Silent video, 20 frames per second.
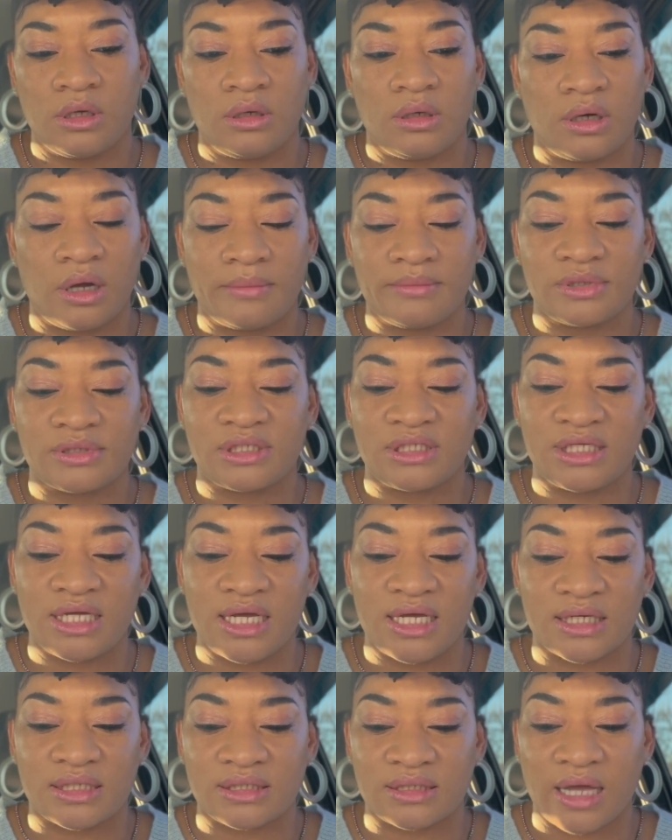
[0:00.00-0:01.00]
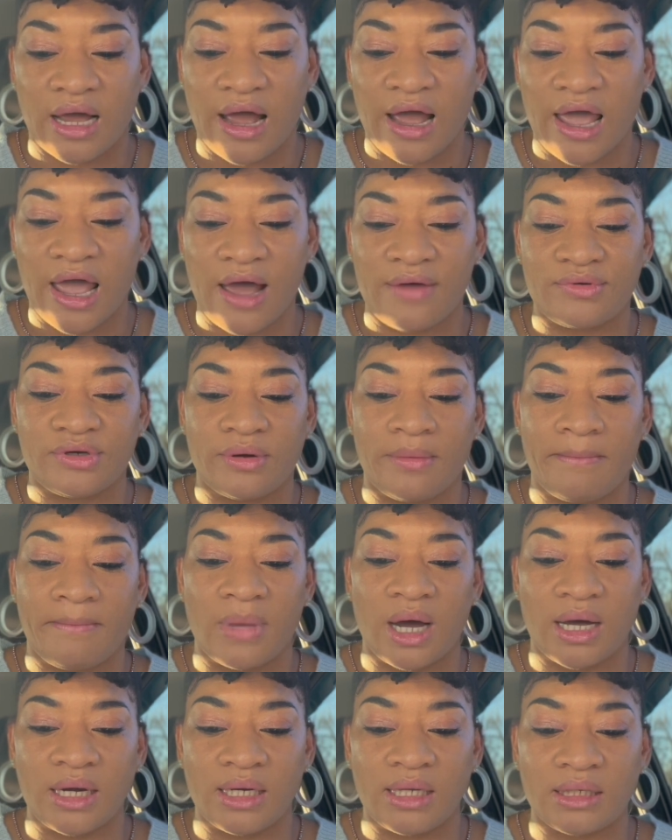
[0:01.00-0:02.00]
Number six, I have
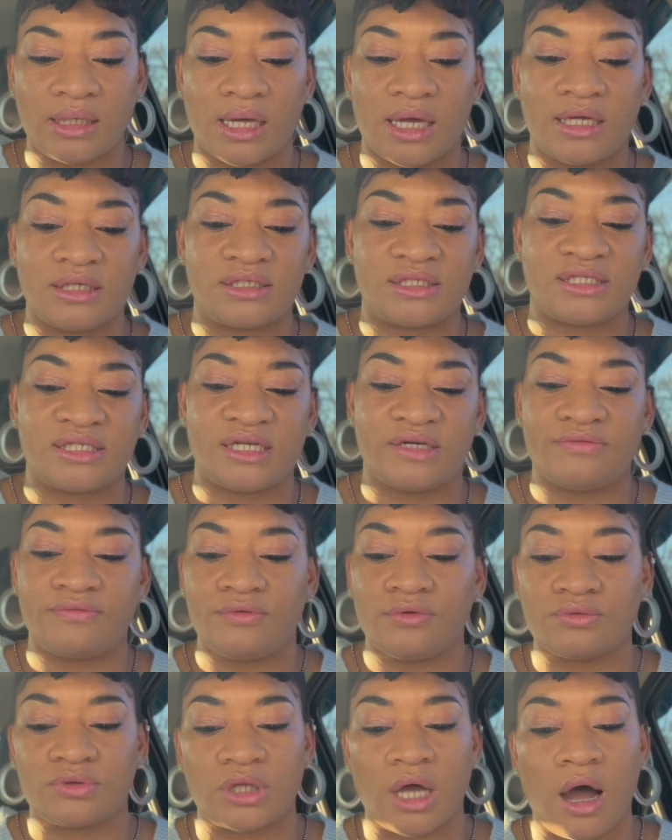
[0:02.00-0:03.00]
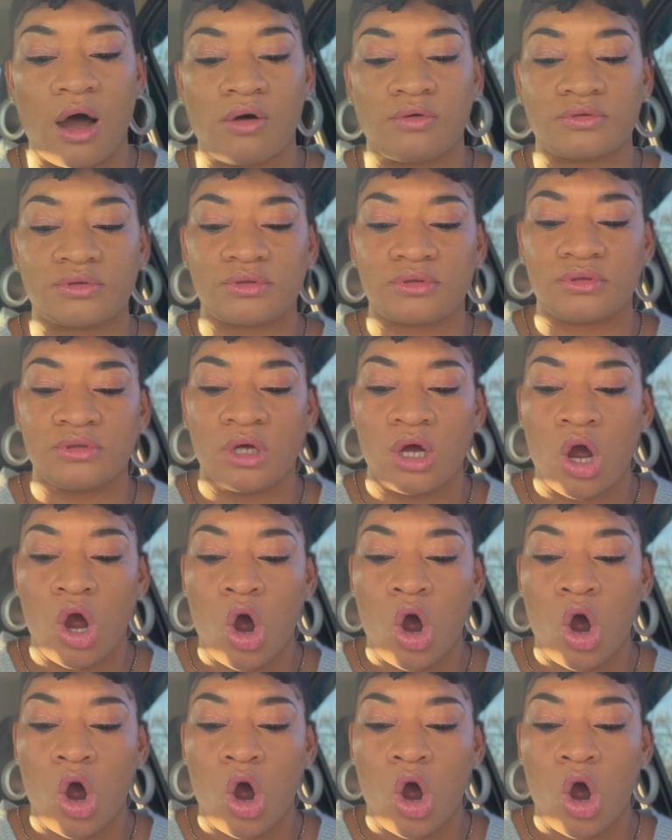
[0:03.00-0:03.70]
demonic and sinful thoughts,